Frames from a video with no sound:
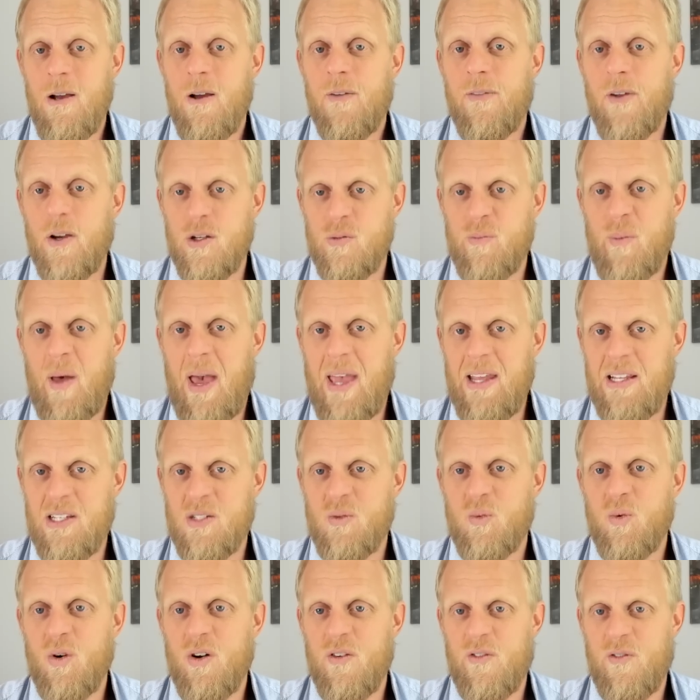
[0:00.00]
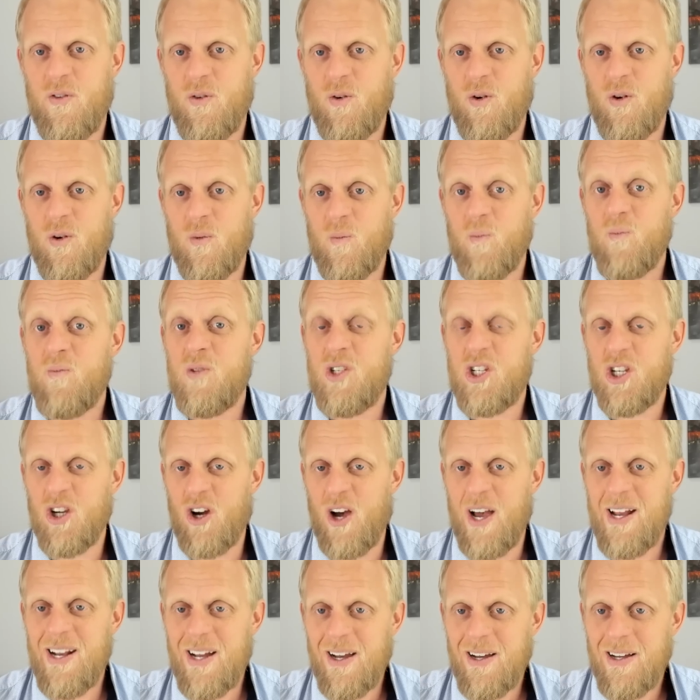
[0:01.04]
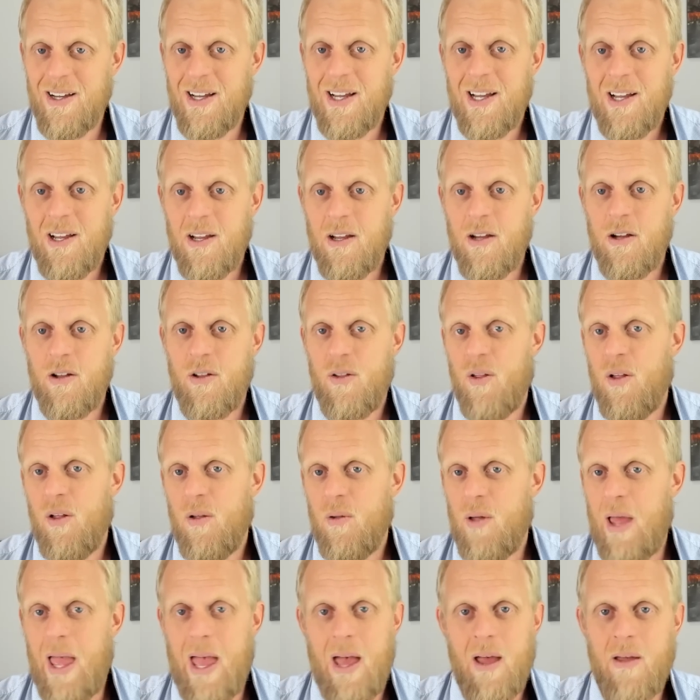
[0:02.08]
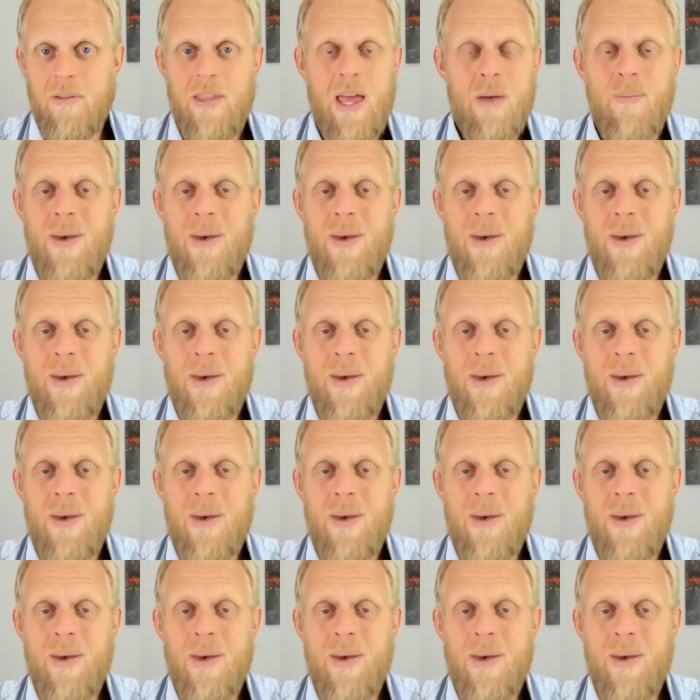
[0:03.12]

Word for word: those patents were for China, that